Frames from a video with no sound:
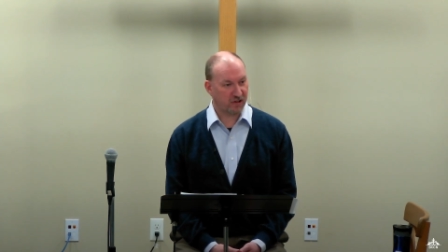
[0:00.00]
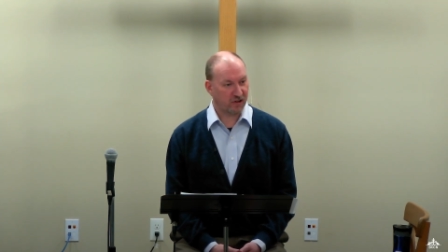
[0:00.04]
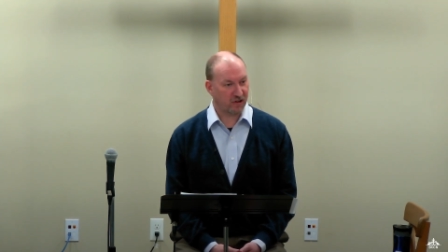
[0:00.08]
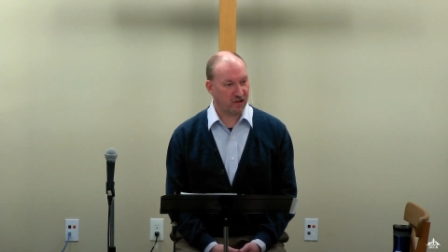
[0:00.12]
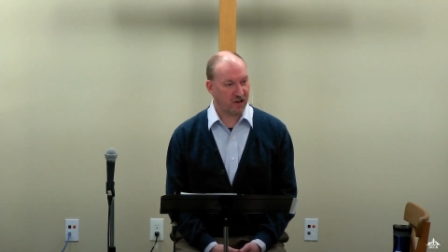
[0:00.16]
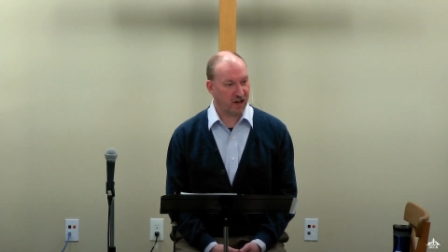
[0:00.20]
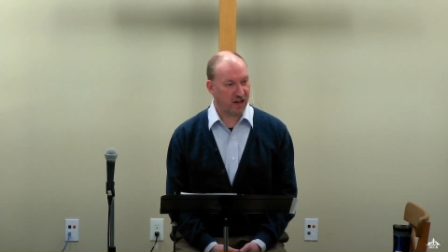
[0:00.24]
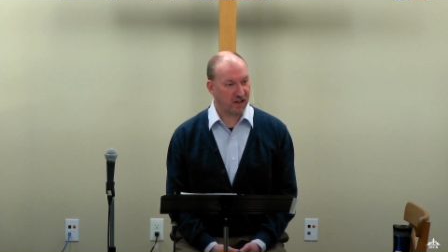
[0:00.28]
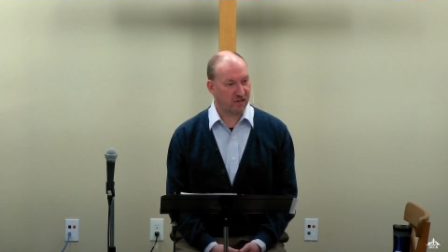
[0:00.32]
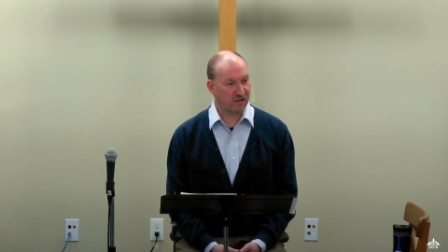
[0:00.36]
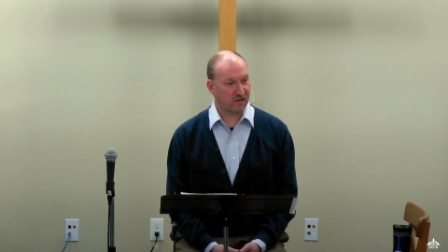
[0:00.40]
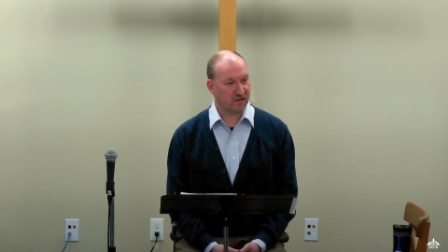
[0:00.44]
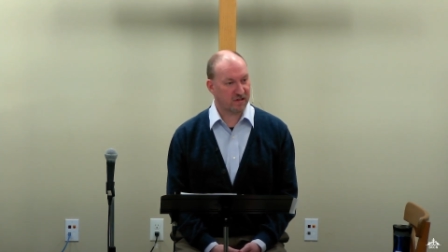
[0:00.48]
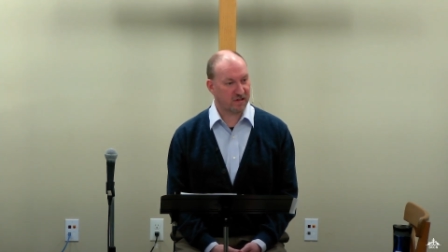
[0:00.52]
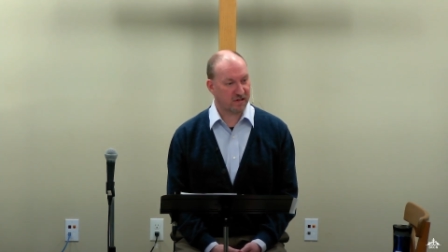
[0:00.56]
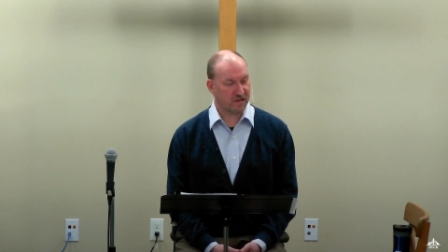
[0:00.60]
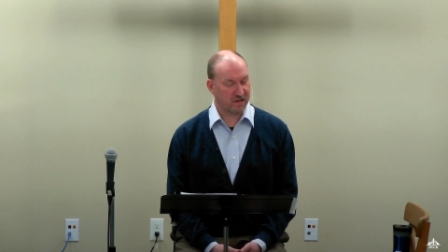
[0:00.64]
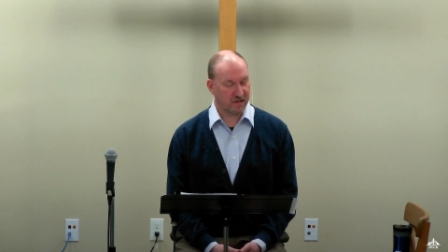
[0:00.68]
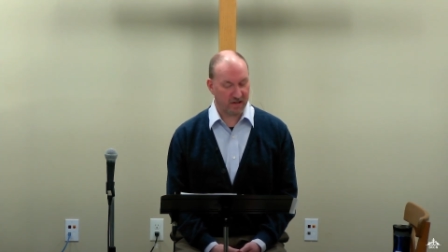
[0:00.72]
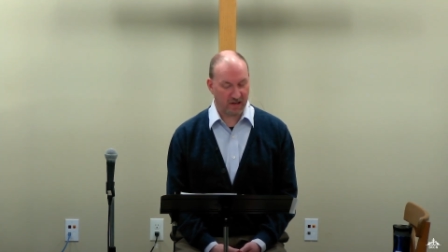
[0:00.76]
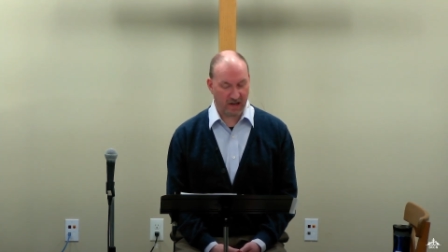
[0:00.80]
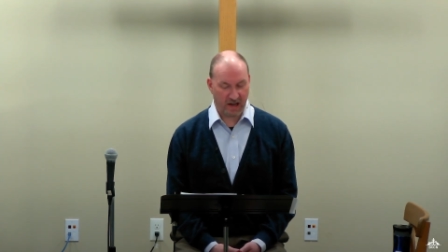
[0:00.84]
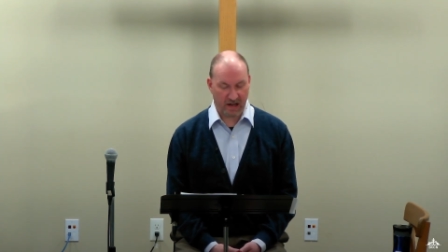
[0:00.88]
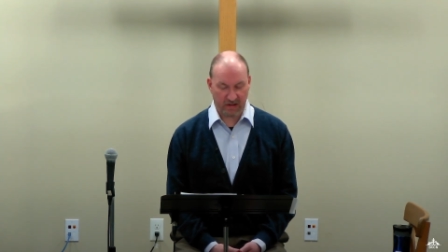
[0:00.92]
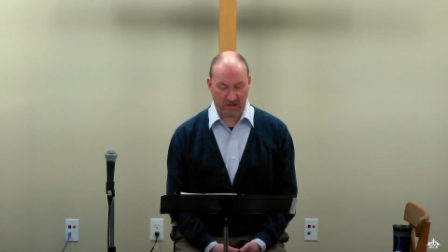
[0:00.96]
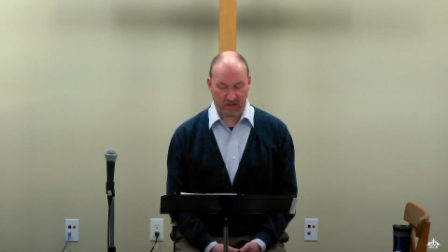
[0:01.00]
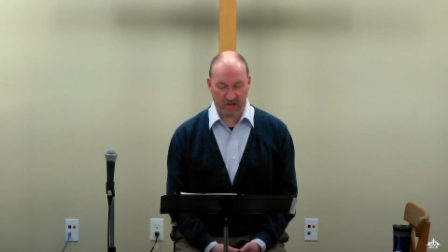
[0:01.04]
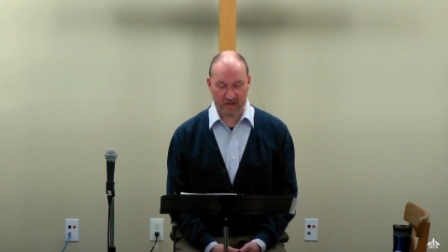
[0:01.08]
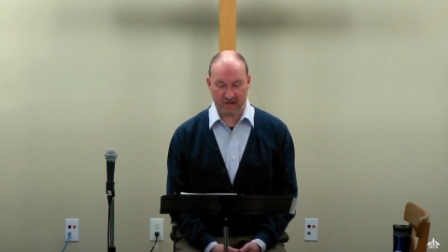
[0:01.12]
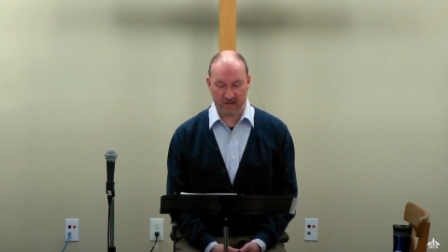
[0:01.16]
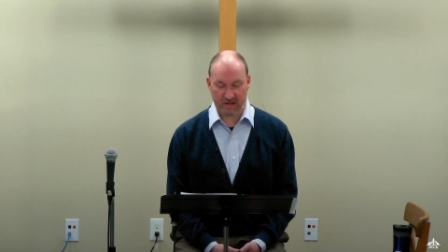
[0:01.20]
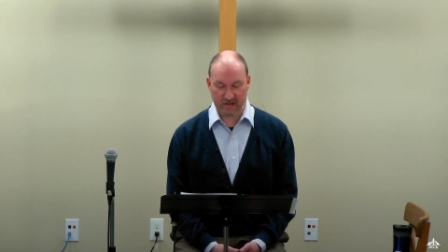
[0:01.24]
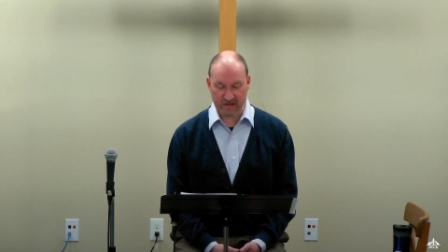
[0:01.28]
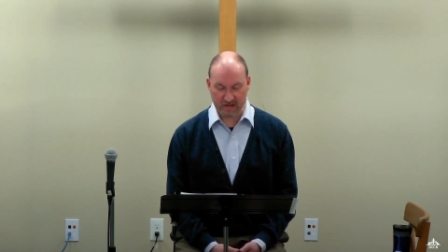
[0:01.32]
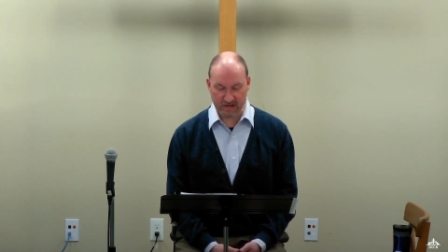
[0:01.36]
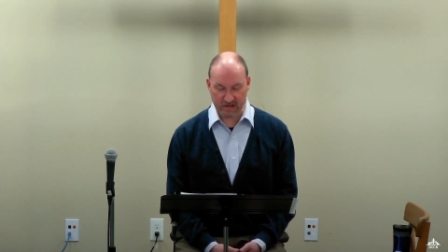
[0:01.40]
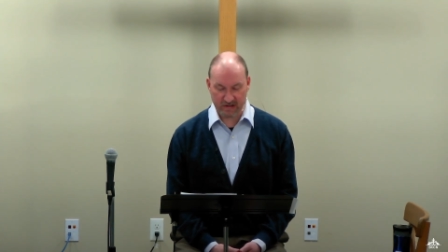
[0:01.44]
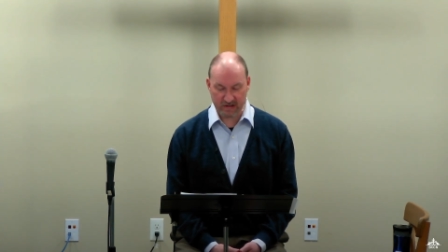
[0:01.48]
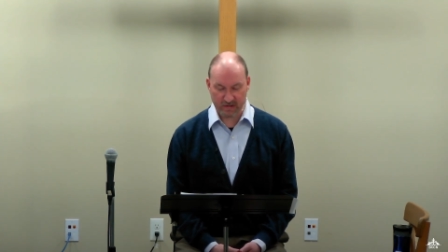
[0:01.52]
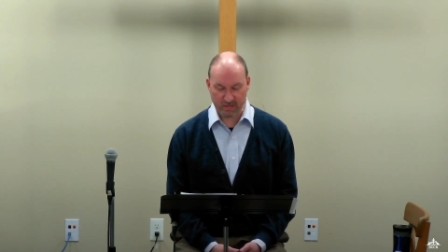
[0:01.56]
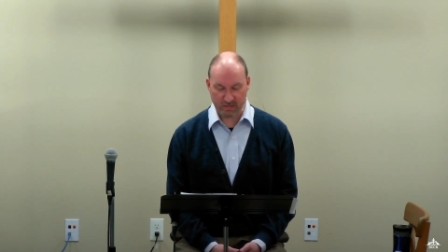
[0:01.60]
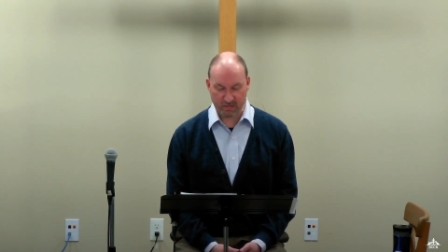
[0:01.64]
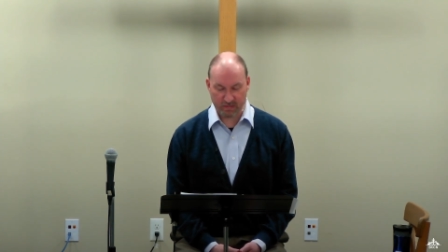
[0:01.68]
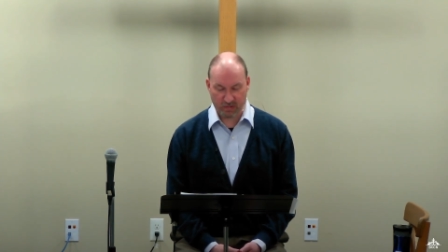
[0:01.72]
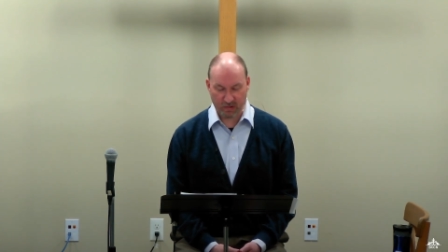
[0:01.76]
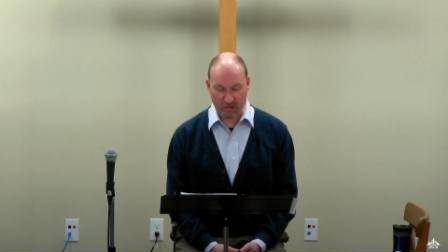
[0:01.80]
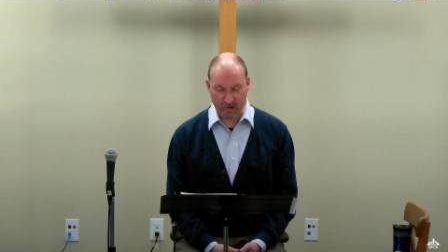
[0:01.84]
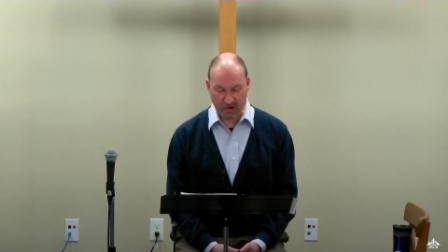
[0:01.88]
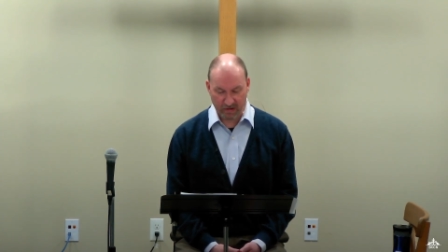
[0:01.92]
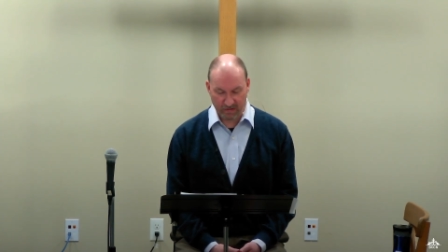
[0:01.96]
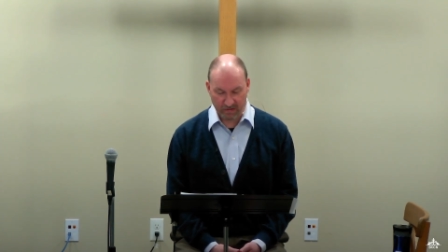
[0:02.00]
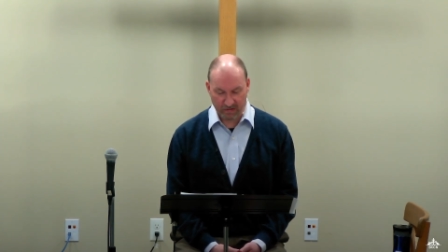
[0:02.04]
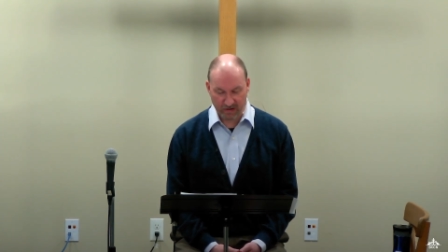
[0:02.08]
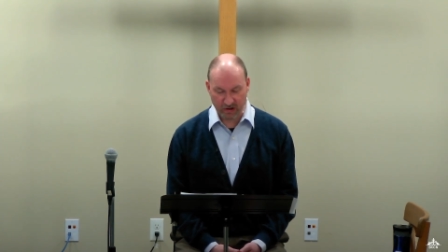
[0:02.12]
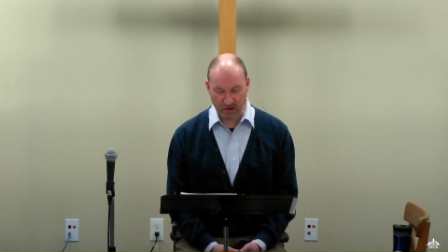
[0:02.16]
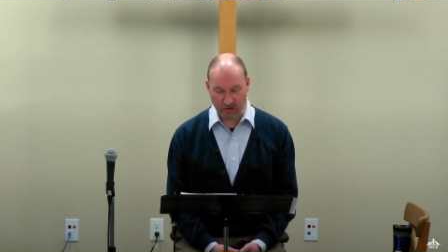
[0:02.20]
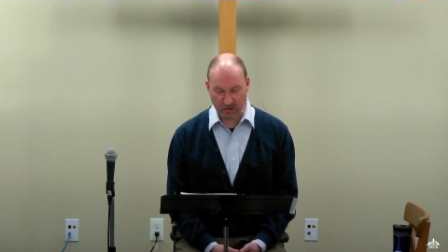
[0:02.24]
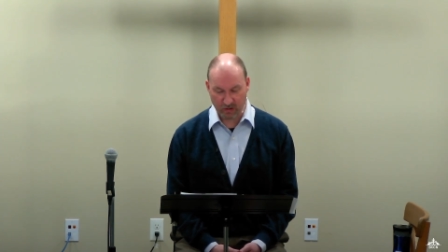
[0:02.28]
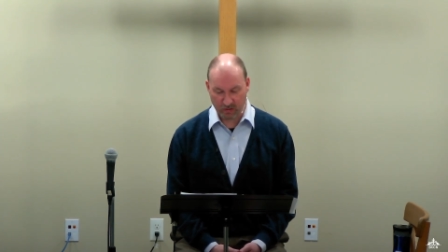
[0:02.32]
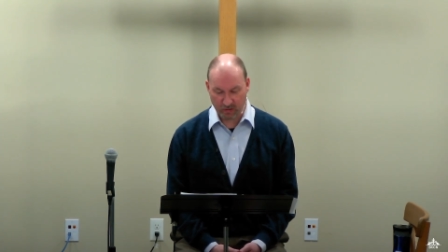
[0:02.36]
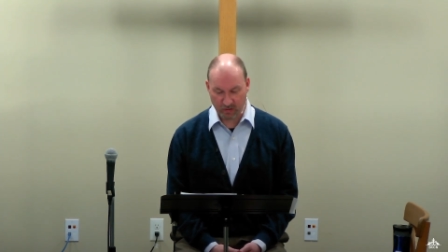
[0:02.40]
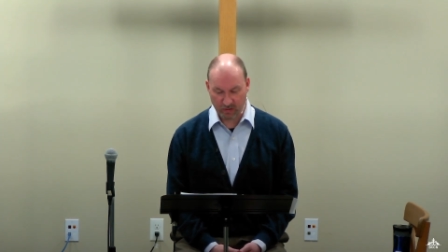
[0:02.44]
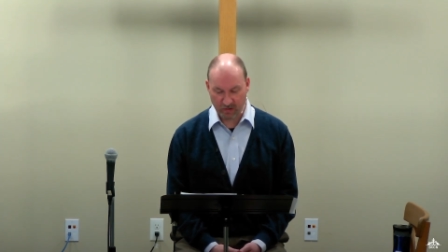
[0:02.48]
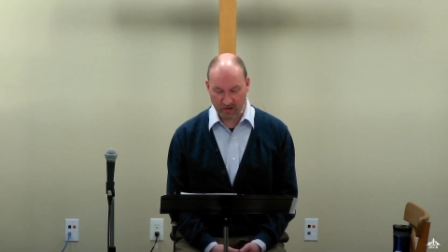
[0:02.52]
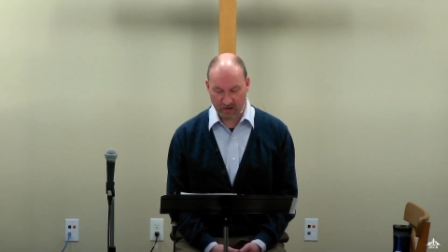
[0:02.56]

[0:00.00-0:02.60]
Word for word: Nathanson's point of view